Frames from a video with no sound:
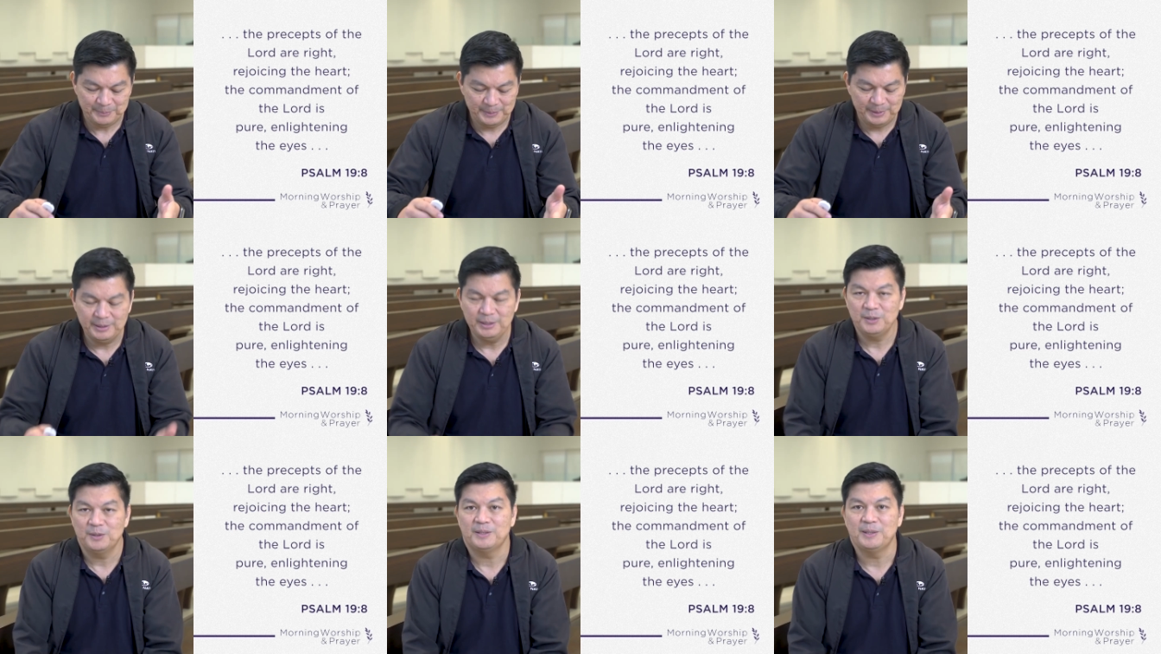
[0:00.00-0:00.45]

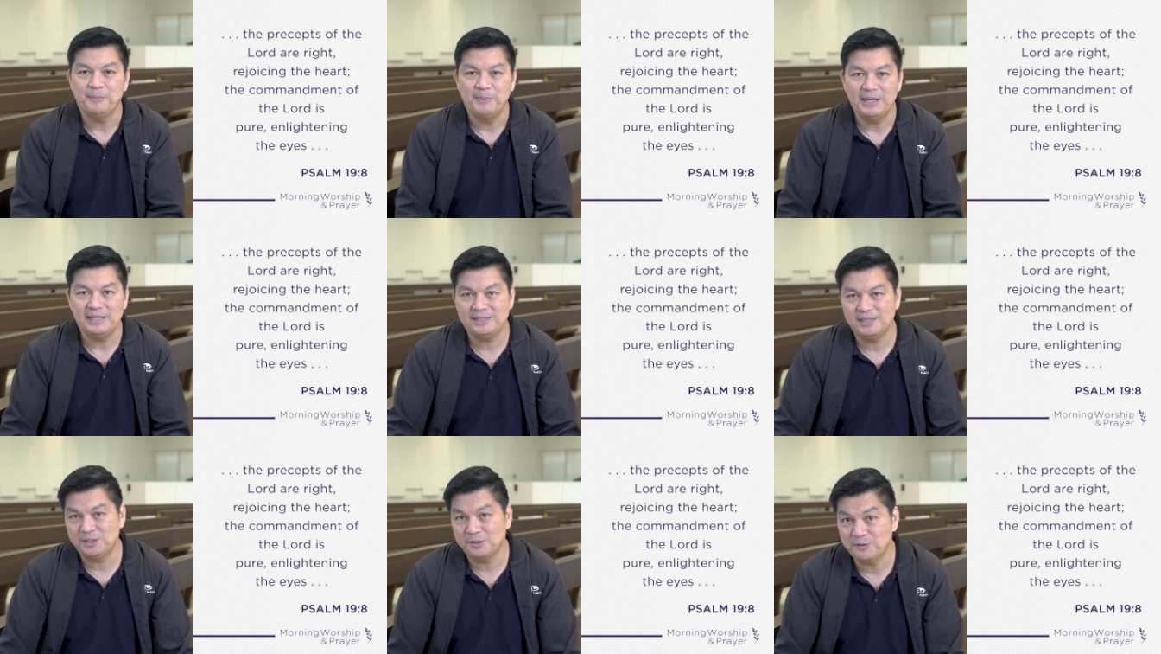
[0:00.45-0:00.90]
You know, the
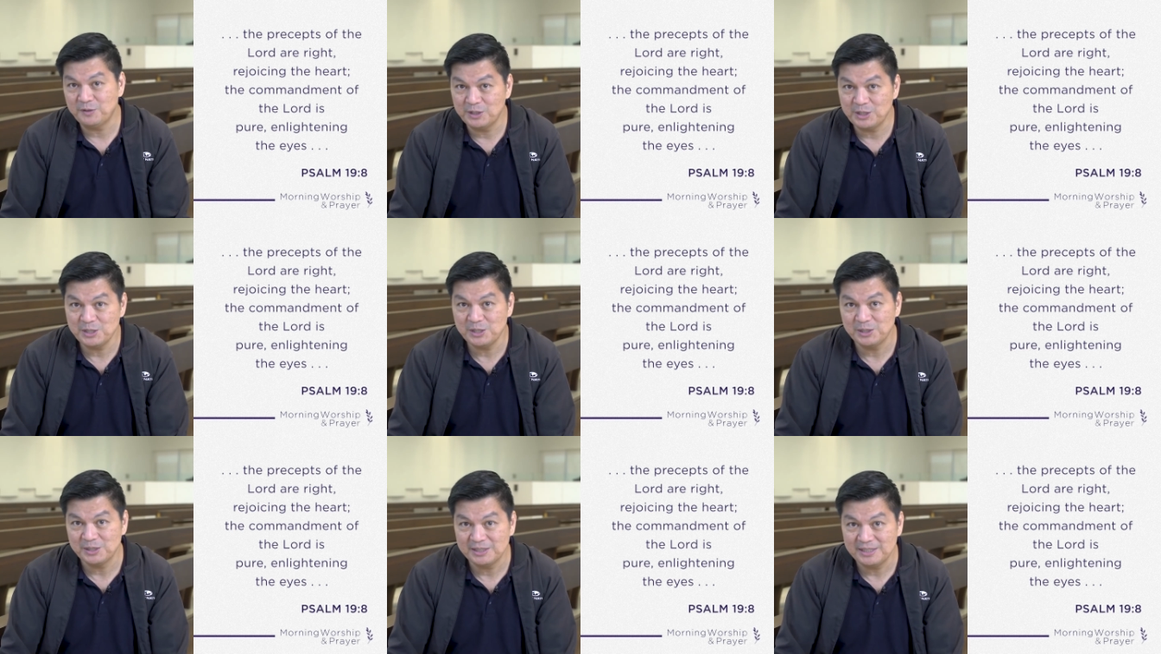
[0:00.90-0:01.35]
message
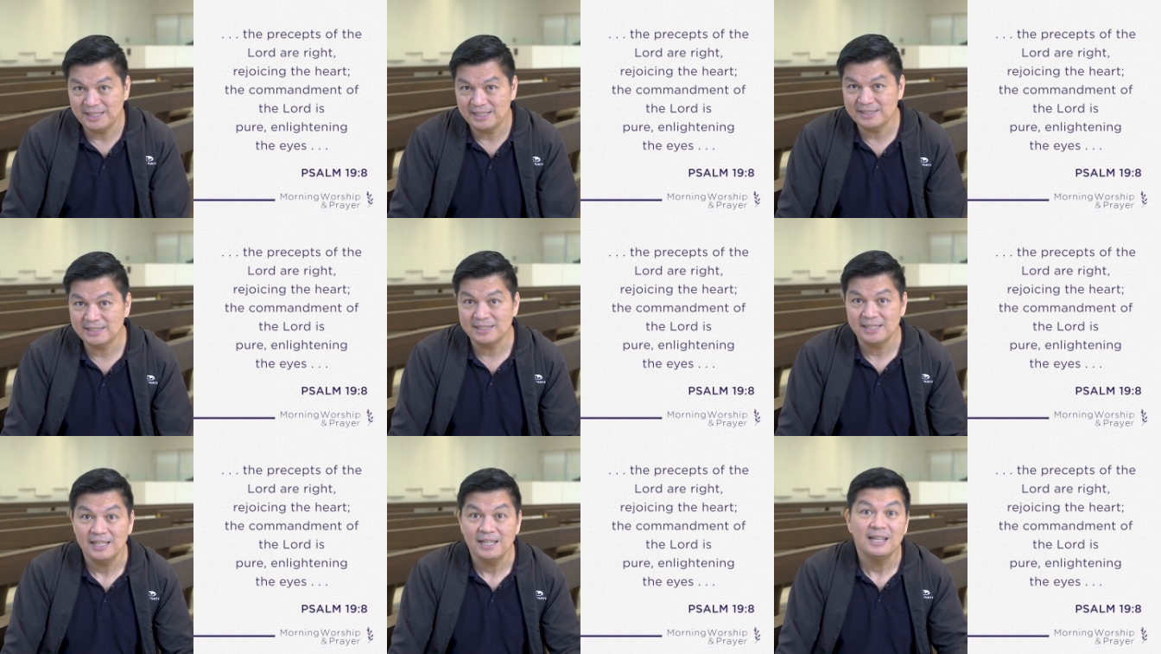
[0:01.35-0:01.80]
version
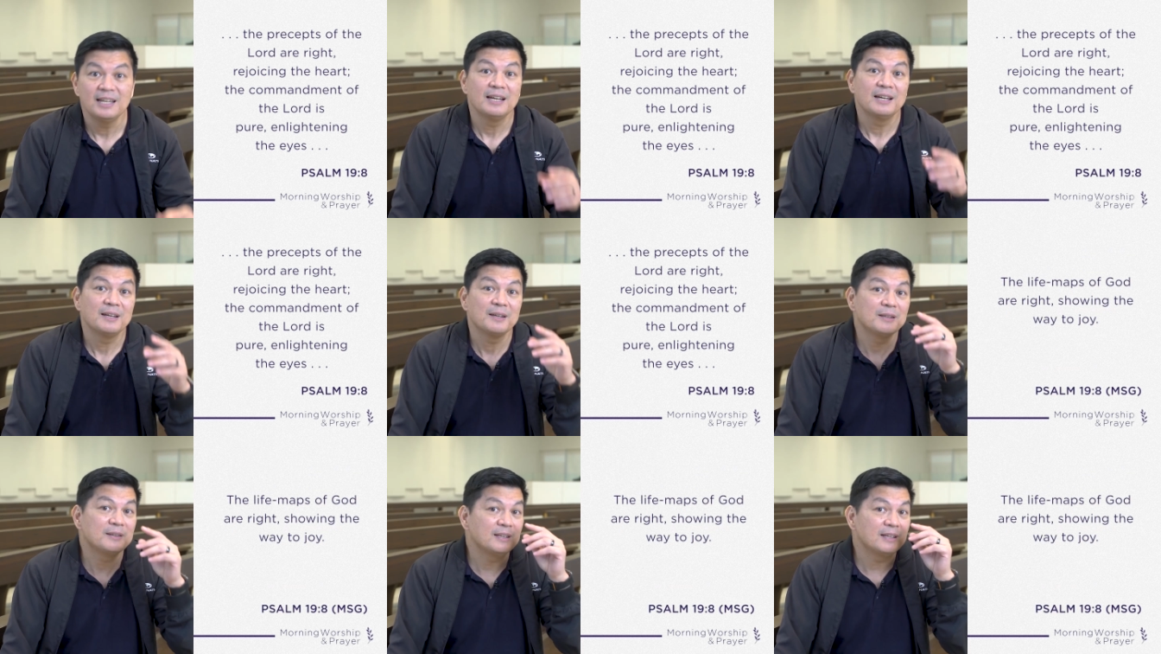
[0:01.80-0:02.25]
says,
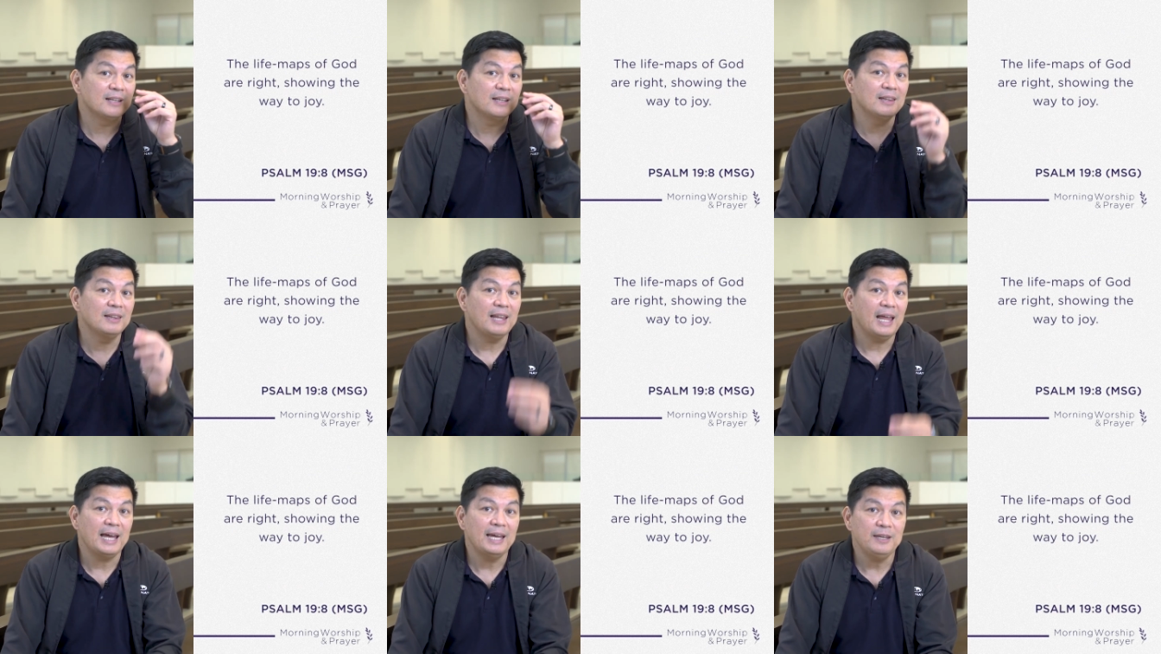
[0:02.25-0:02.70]
the
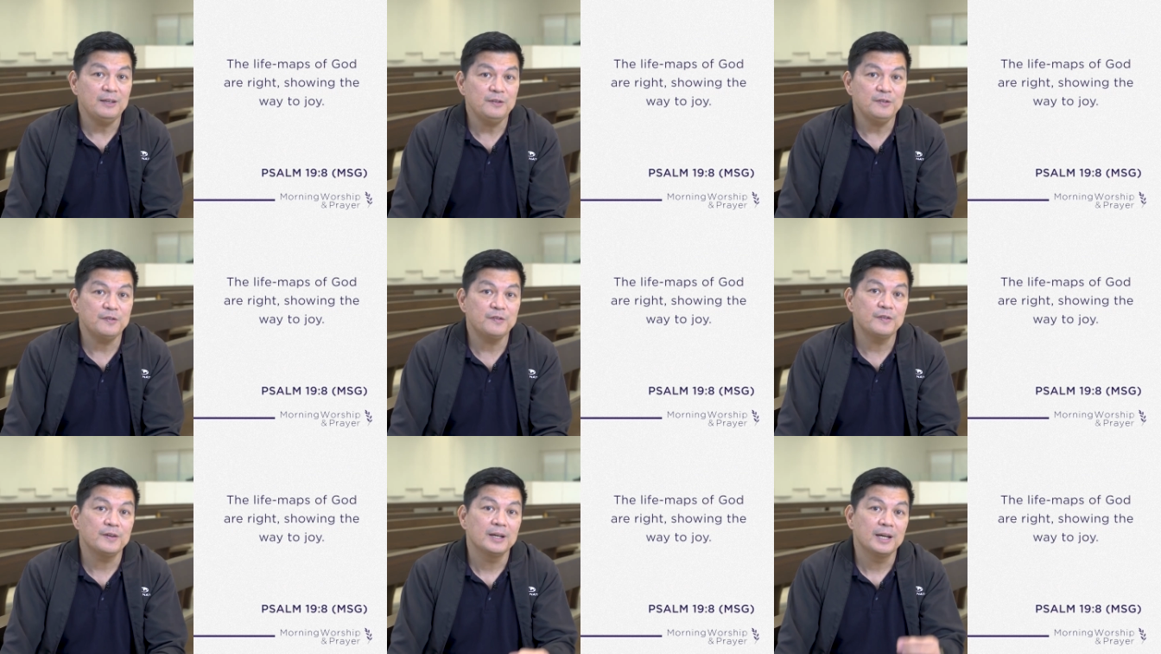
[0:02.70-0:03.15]

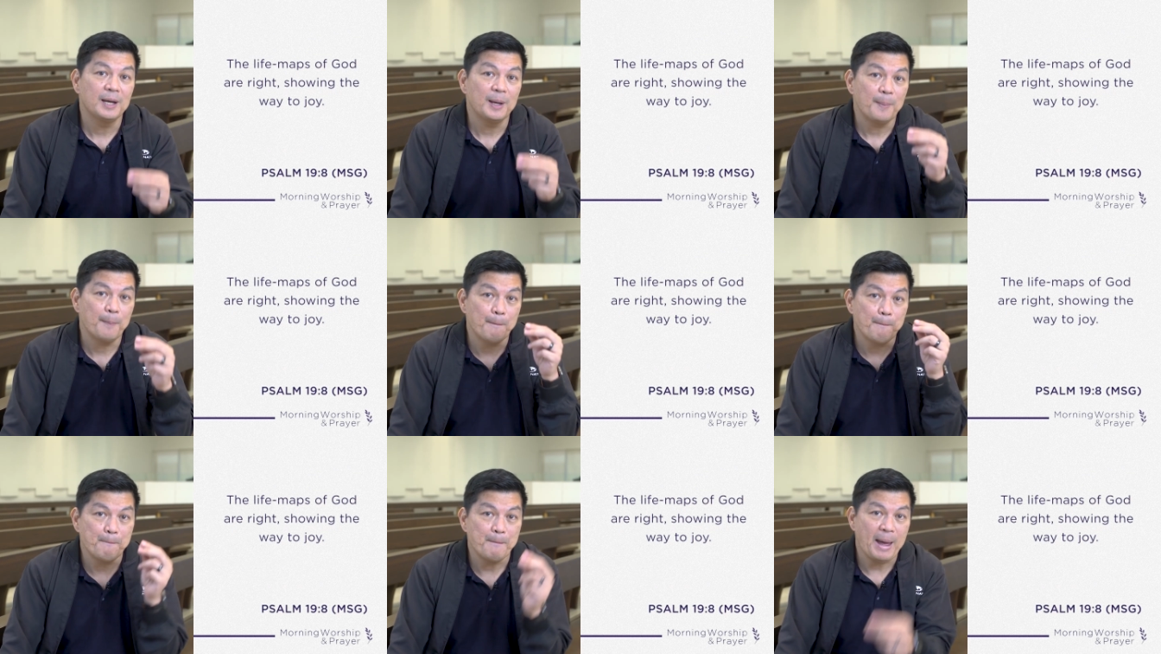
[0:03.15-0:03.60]
life
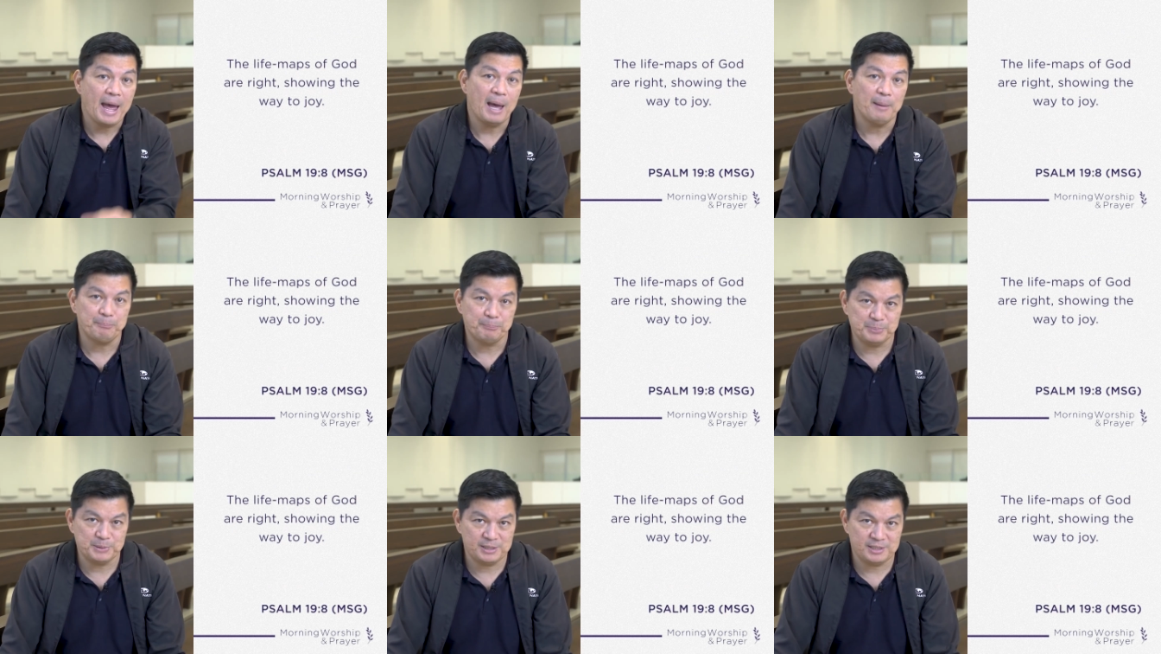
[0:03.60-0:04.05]

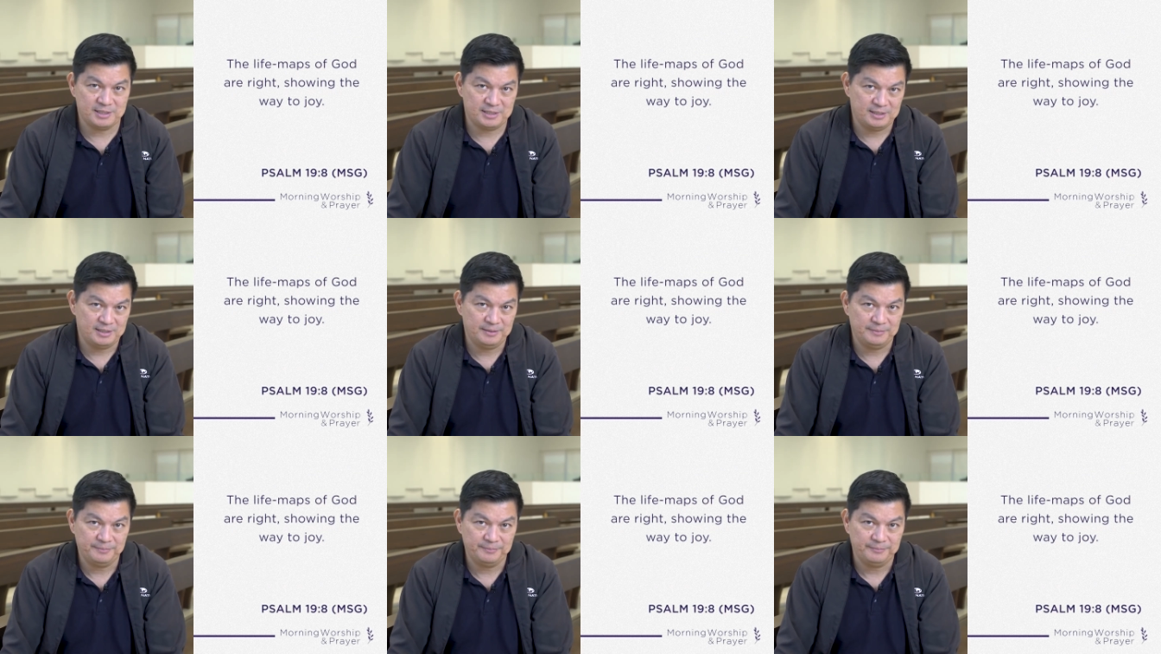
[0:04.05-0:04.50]
maps